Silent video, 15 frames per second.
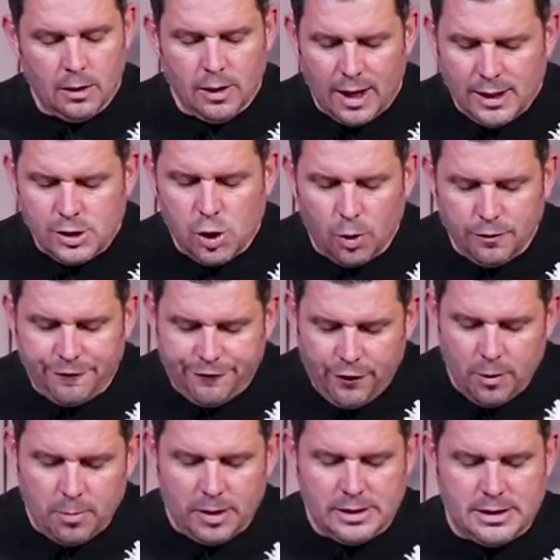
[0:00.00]
let us hold
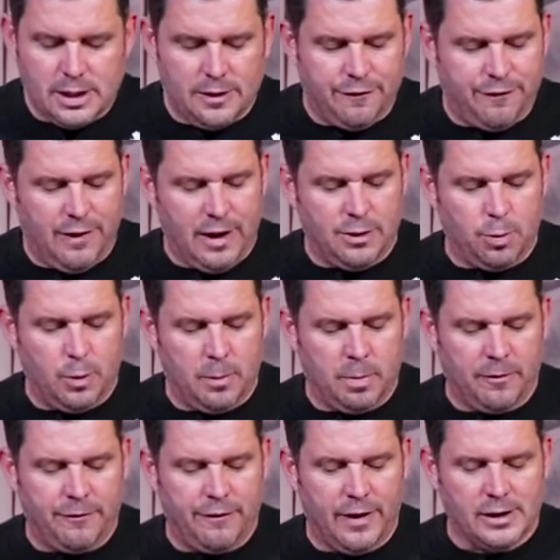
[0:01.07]
firmly to the faith we
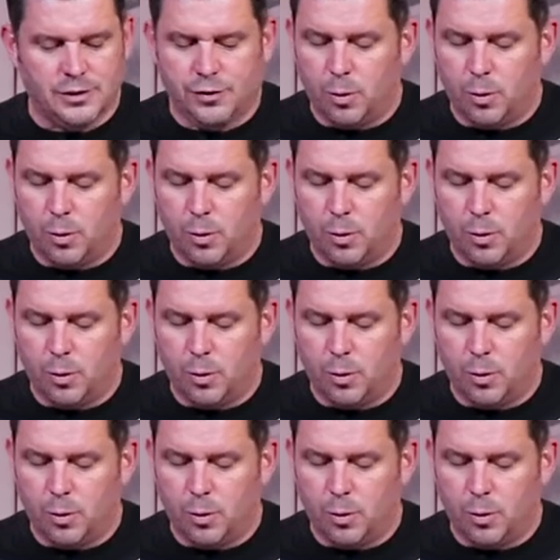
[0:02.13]
profess,